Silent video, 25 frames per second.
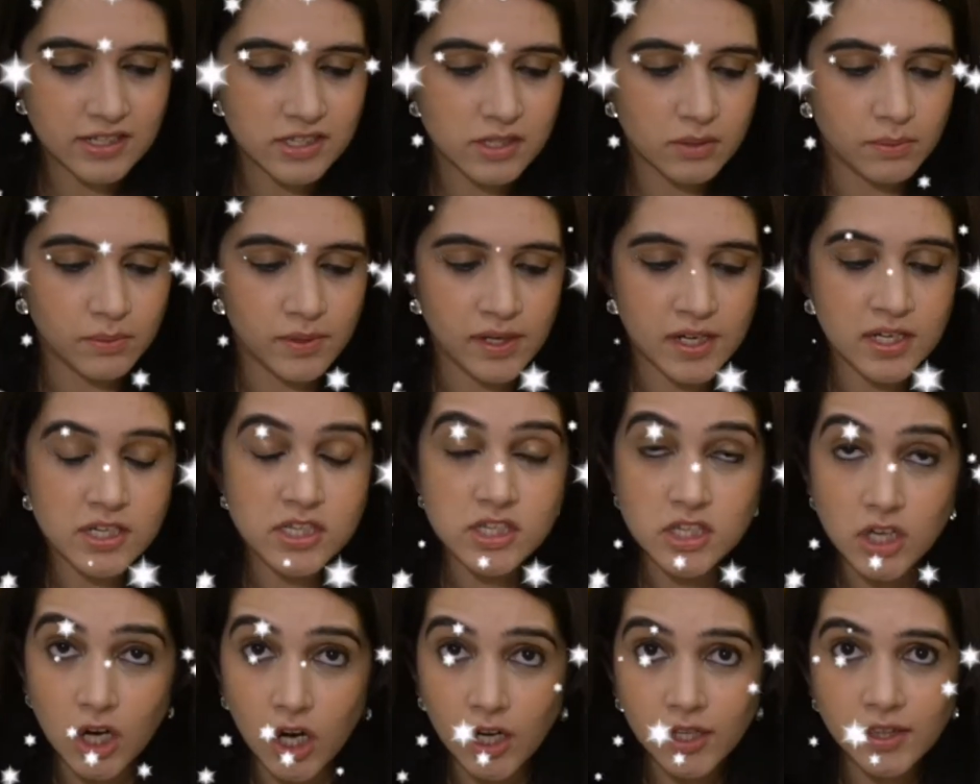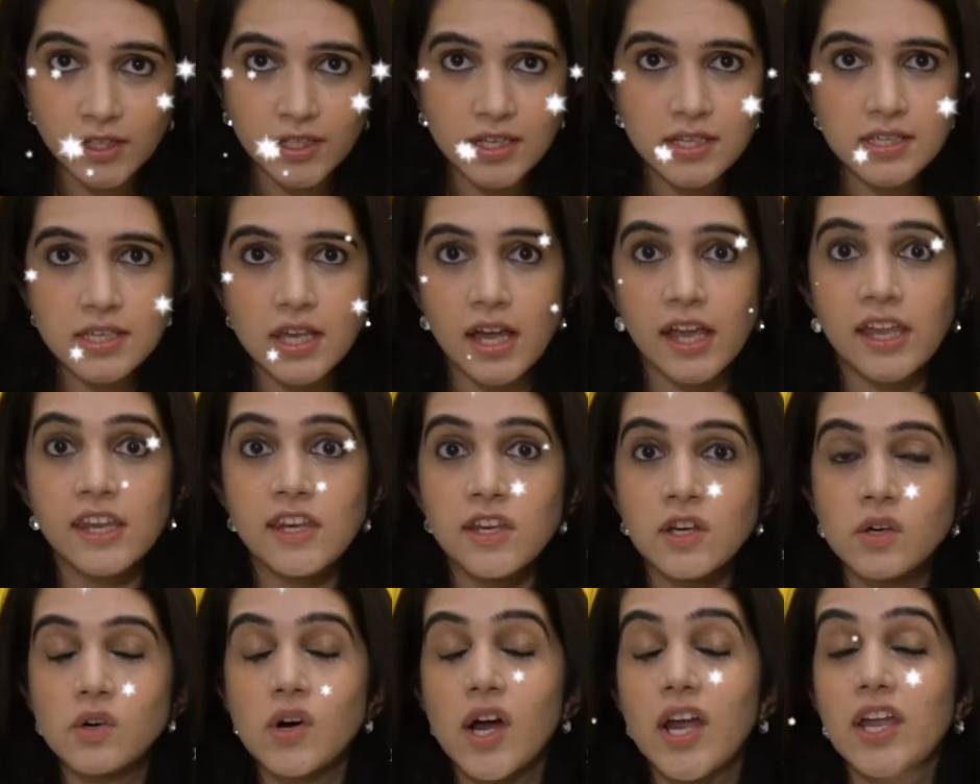So when I saw this, I
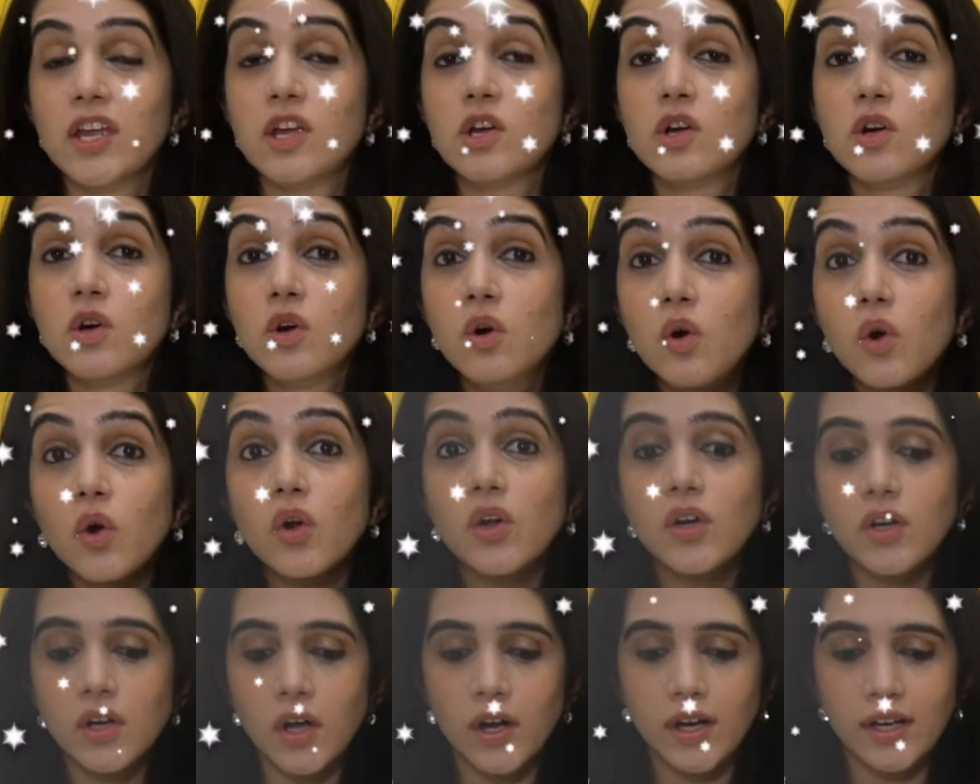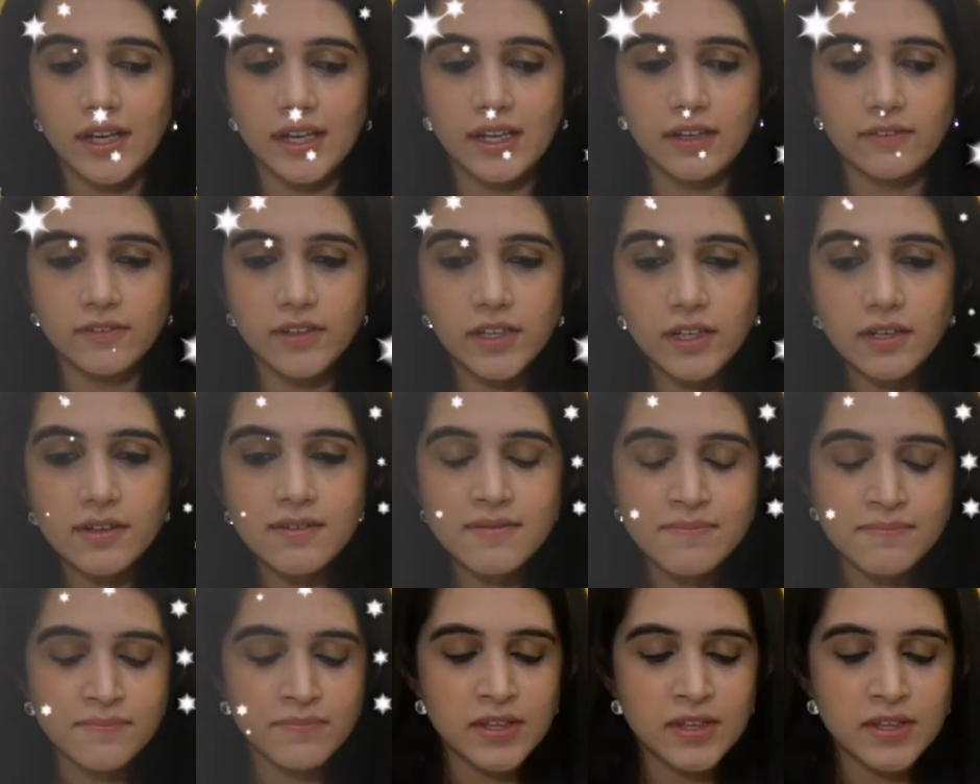knew I could not leave it.